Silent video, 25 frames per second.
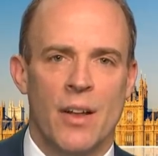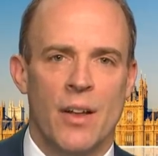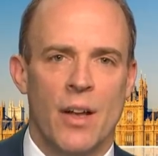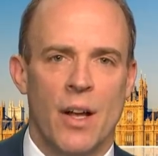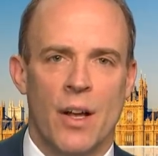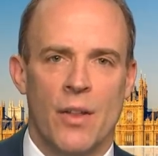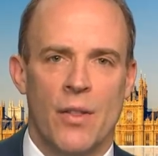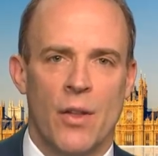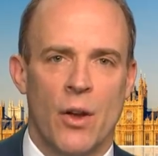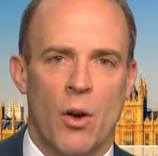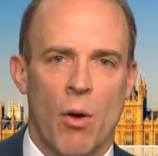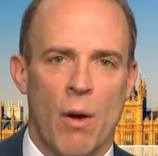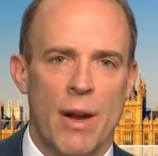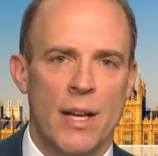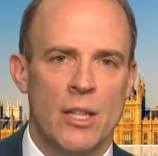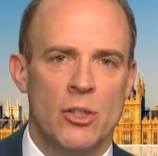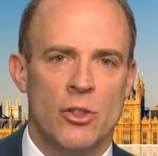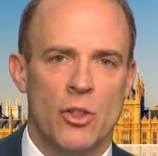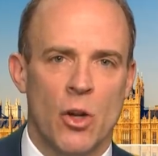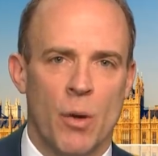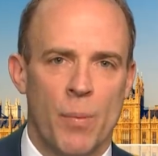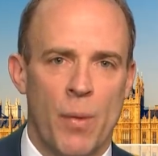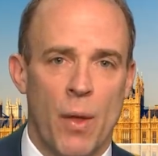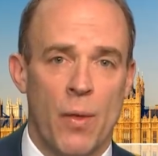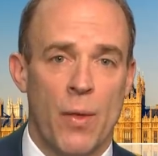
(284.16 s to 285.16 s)
uh, the great
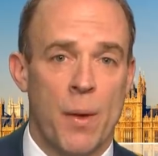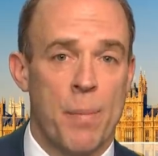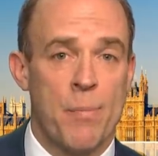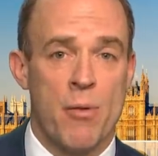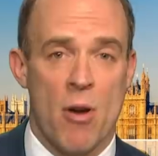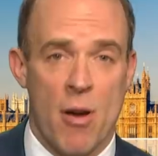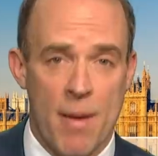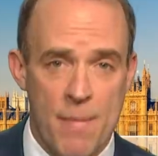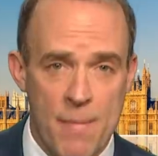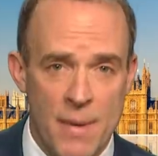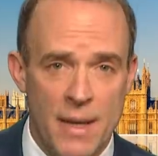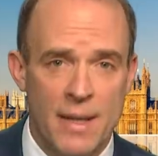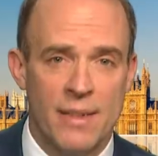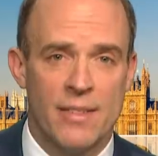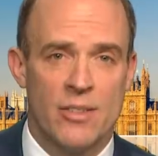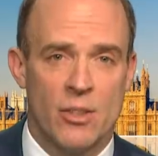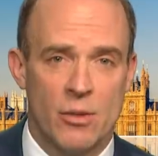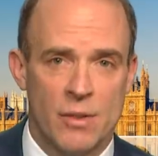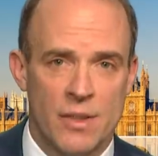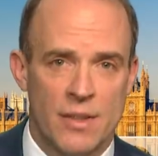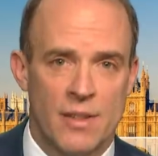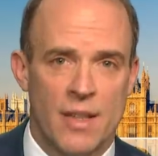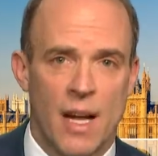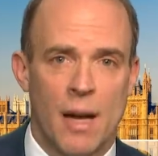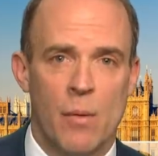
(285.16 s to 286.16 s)
job that the Prime
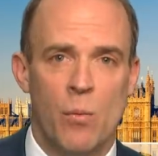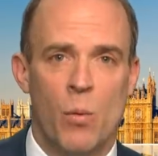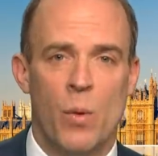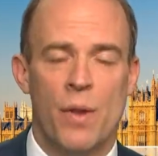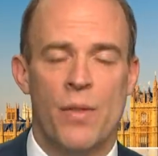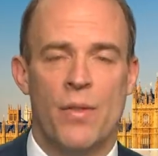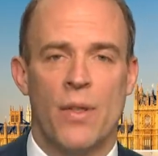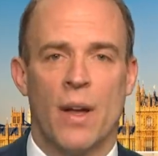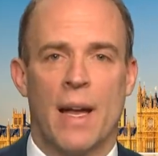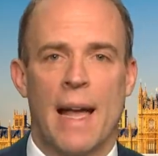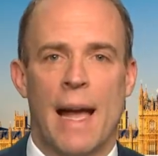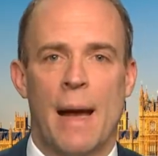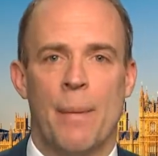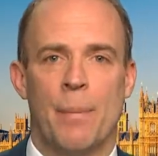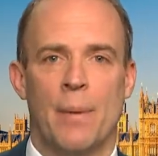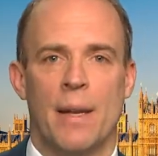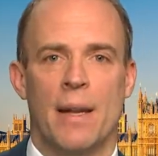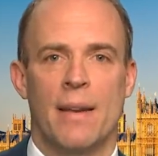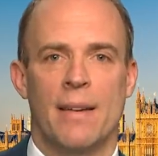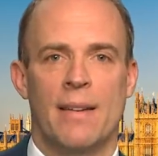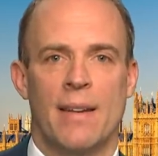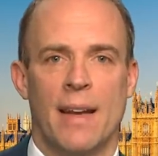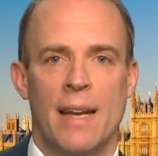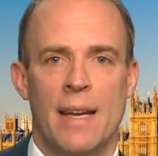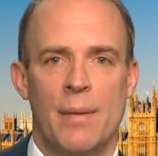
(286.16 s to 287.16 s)
Minister has done with the
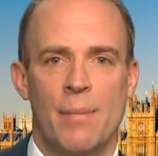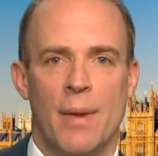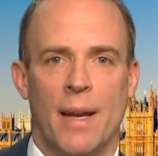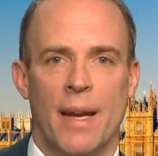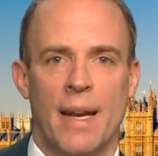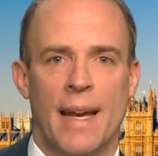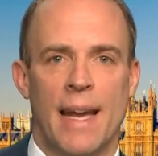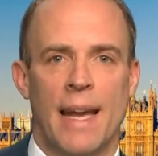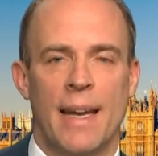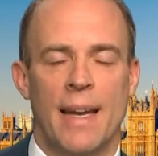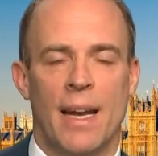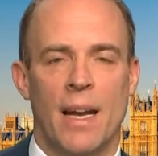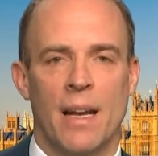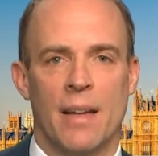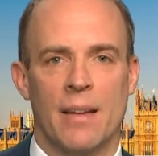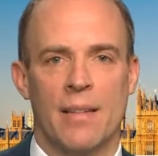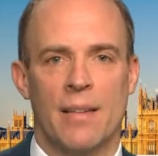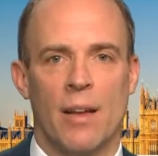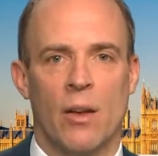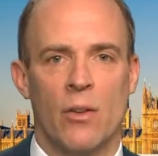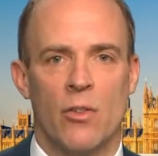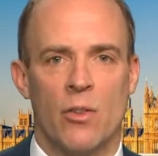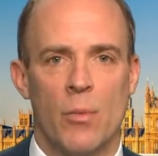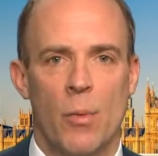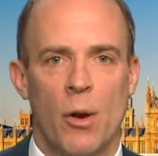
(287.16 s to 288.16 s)
Cabinet team in getting
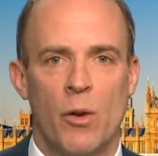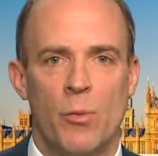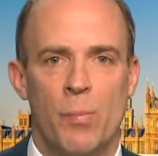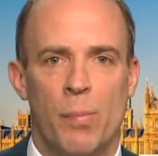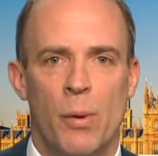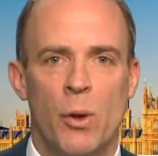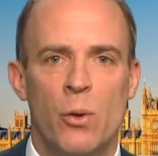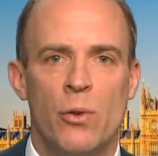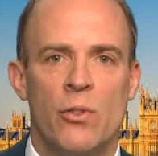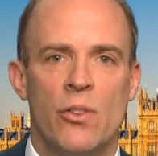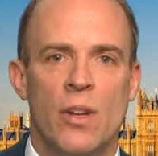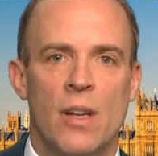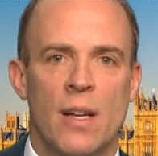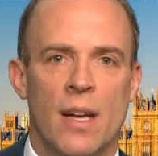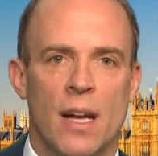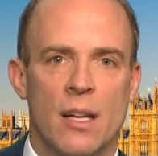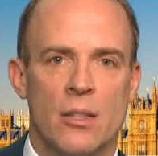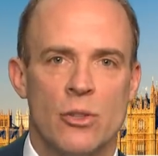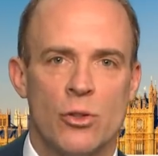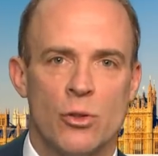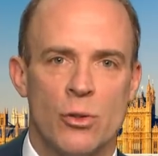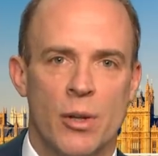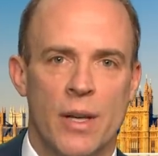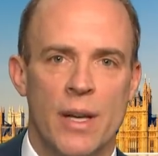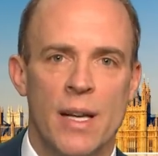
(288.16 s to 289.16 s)
ourselves the most boosted
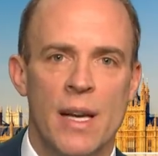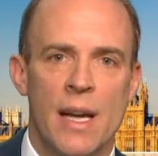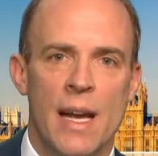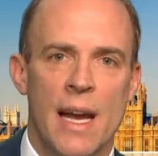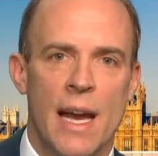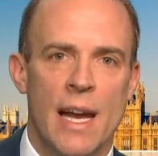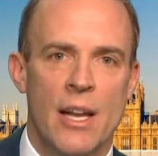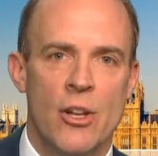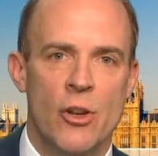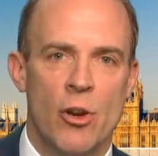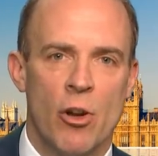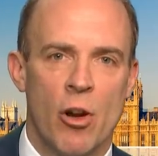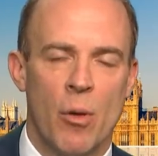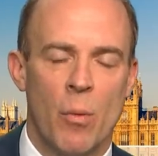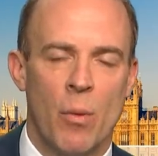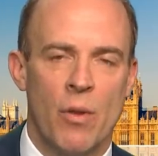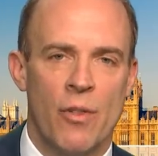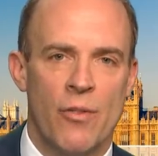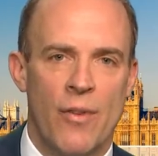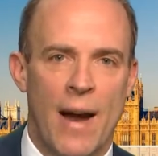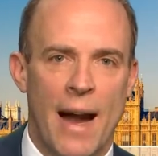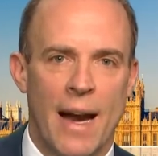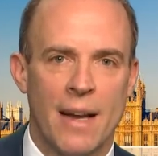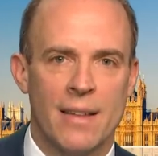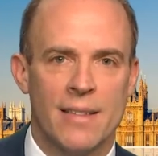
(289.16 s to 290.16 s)
country in Europe
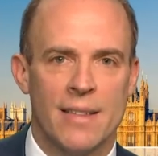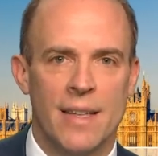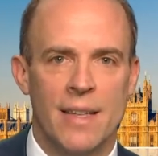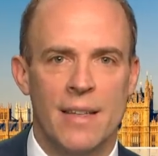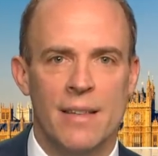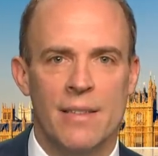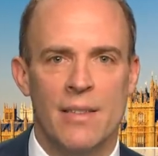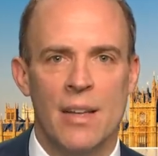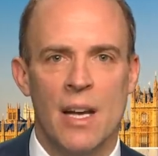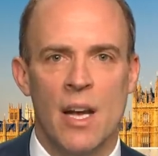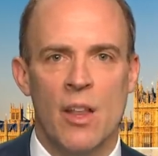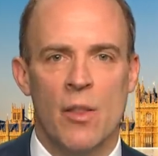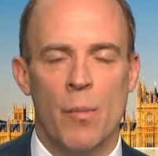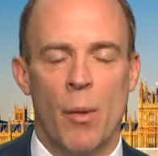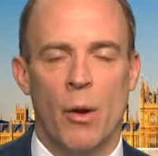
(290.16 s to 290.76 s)
with vaccines,